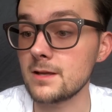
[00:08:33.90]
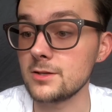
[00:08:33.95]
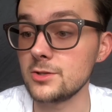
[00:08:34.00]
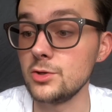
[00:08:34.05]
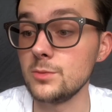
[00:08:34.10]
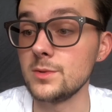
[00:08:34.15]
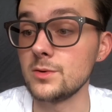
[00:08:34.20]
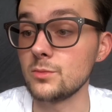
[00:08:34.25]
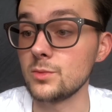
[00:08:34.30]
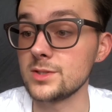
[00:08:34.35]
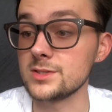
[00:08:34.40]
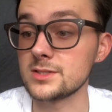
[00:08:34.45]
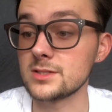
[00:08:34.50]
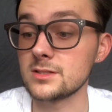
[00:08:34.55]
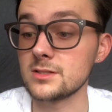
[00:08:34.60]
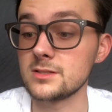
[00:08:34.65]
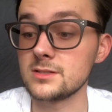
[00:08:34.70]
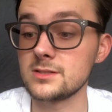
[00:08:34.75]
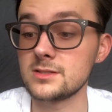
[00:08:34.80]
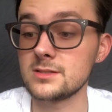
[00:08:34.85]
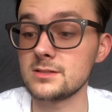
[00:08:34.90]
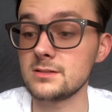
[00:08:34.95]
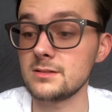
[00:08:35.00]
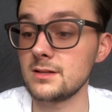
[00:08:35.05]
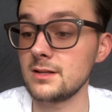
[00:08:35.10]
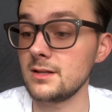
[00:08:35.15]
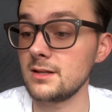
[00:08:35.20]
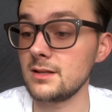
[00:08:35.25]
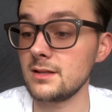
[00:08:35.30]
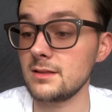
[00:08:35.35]
human wizards
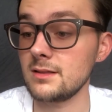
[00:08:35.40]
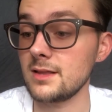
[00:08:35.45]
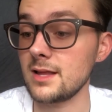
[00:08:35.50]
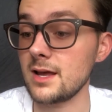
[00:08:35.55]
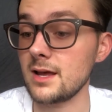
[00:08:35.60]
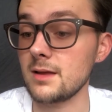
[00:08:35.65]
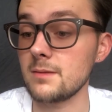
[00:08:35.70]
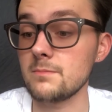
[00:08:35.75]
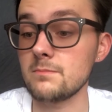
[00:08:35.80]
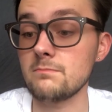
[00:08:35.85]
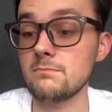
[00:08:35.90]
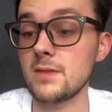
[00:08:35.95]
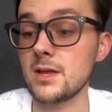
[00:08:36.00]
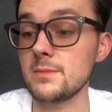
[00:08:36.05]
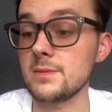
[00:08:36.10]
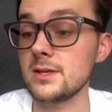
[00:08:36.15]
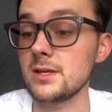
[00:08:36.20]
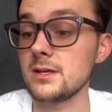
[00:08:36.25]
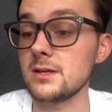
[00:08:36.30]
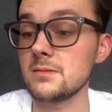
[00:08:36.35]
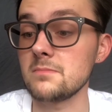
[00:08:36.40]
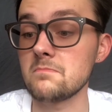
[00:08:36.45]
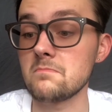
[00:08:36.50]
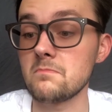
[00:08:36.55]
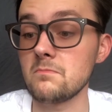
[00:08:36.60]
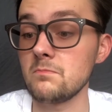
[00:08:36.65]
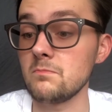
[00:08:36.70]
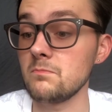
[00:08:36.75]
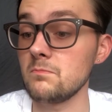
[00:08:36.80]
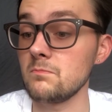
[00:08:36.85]
that maybe
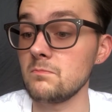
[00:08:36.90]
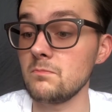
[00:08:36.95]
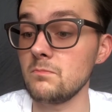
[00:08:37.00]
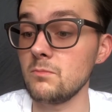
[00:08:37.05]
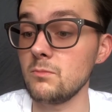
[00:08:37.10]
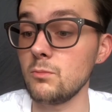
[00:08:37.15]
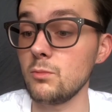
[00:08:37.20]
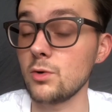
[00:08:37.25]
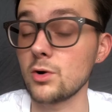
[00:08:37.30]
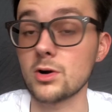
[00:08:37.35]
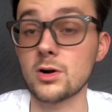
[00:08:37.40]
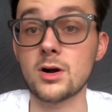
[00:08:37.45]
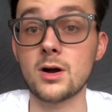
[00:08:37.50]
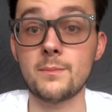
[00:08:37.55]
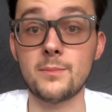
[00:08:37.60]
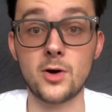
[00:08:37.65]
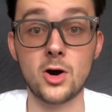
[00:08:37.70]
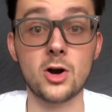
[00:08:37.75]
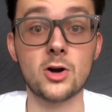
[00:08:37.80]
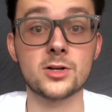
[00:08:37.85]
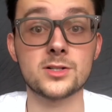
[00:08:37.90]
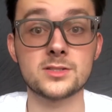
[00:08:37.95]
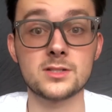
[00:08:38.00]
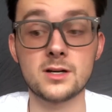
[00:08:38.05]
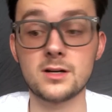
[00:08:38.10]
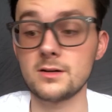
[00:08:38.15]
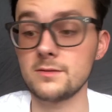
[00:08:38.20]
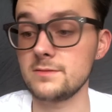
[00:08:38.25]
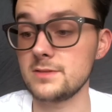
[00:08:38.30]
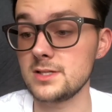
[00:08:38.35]
were a part
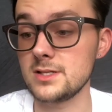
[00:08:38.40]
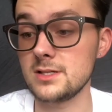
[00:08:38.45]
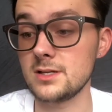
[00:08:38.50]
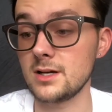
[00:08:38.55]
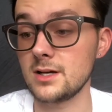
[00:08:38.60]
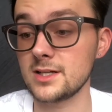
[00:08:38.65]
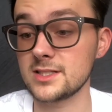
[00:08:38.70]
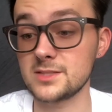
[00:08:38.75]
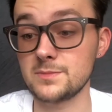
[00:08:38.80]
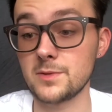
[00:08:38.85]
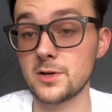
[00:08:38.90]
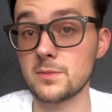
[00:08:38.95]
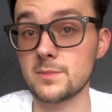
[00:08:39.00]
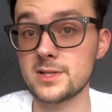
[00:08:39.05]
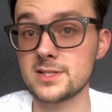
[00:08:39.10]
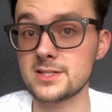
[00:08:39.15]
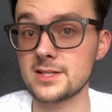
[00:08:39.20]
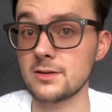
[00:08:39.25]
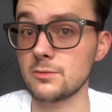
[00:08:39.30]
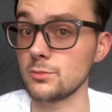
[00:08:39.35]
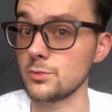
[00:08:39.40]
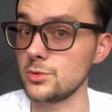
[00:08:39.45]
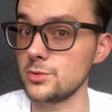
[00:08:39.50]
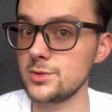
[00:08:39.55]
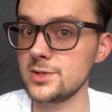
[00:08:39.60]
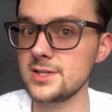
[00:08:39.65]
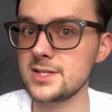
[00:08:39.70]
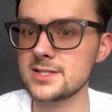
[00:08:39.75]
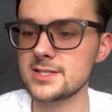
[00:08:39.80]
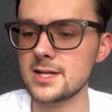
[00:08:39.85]
of the experiments that
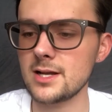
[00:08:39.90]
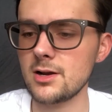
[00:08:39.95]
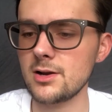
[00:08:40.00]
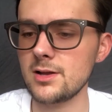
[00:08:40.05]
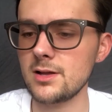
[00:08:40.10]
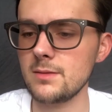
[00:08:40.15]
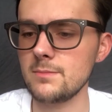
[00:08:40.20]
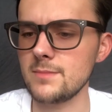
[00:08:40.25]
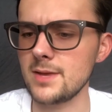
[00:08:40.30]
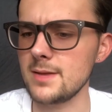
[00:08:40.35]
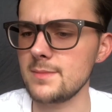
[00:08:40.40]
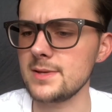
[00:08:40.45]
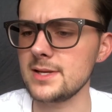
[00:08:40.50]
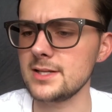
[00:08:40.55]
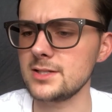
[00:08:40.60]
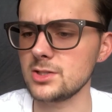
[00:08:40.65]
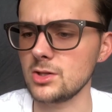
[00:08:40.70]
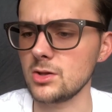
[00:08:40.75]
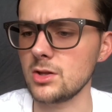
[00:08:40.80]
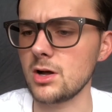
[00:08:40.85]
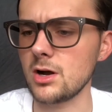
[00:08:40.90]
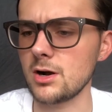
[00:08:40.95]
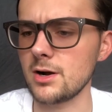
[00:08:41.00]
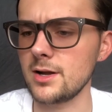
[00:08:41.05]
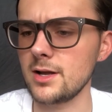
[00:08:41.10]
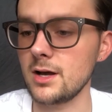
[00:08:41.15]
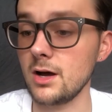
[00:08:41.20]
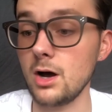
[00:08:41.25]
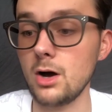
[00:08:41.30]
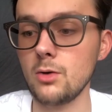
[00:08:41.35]
ruined this area. Maybe
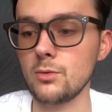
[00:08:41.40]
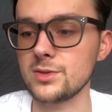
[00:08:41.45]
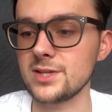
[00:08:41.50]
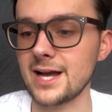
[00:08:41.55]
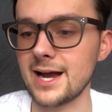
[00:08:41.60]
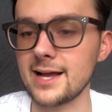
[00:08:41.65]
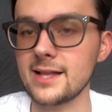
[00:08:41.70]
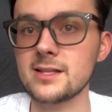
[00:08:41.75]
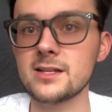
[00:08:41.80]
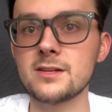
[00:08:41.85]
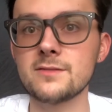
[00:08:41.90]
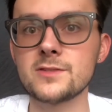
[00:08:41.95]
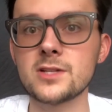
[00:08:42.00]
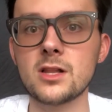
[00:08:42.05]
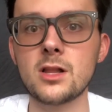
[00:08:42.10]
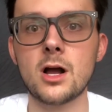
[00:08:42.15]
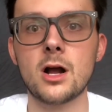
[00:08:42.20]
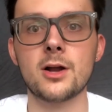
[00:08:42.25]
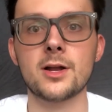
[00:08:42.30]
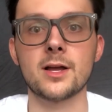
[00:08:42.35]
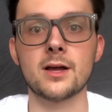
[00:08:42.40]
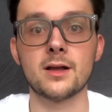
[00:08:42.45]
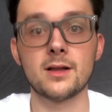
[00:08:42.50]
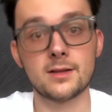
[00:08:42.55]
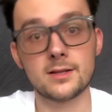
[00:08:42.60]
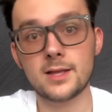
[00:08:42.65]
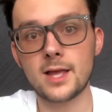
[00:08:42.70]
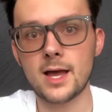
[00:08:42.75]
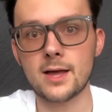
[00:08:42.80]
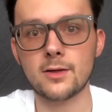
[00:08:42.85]
Tolaria, oh, the island of Tolaria.
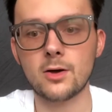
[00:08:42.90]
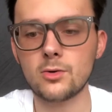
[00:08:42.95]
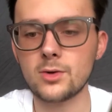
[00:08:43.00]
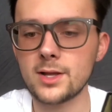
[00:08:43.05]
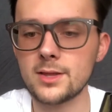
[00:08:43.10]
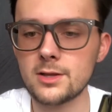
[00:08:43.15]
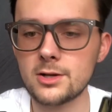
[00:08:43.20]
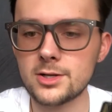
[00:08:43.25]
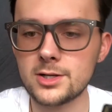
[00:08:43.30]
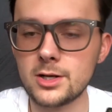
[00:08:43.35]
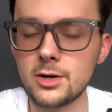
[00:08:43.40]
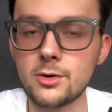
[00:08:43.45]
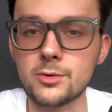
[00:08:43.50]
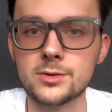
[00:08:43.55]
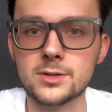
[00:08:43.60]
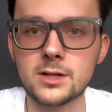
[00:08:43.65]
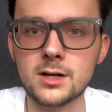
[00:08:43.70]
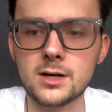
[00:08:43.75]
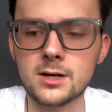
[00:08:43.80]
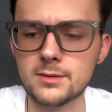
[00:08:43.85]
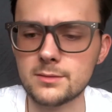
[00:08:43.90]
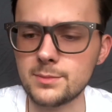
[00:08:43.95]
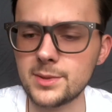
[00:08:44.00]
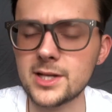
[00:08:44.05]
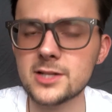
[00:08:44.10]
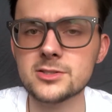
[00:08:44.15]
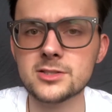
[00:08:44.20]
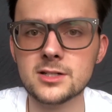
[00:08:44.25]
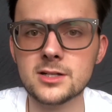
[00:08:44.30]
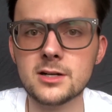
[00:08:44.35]
Yeah, okay, there you go. The
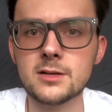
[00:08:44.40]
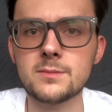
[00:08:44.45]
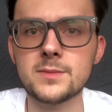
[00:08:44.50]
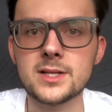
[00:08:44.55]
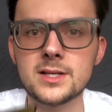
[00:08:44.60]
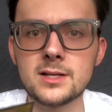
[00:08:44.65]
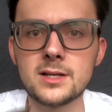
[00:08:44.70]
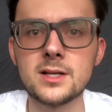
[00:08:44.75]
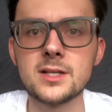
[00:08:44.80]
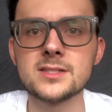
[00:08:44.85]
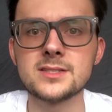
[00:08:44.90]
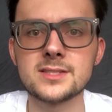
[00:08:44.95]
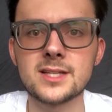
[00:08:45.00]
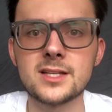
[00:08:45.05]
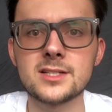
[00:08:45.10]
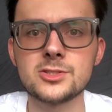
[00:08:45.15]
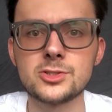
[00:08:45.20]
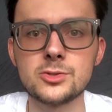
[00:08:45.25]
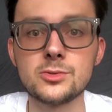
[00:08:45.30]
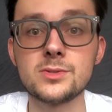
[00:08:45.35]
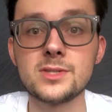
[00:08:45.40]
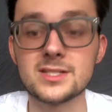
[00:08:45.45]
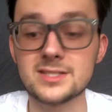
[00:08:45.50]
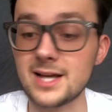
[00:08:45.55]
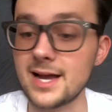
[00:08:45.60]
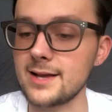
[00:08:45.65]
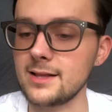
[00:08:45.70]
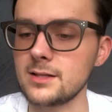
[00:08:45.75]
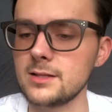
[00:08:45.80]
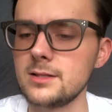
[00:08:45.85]
players are going to be sent to this
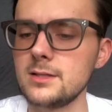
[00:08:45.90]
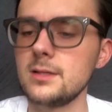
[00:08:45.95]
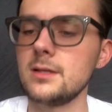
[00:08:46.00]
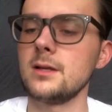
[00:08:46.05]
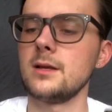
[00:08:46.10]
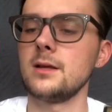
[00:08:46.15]
island.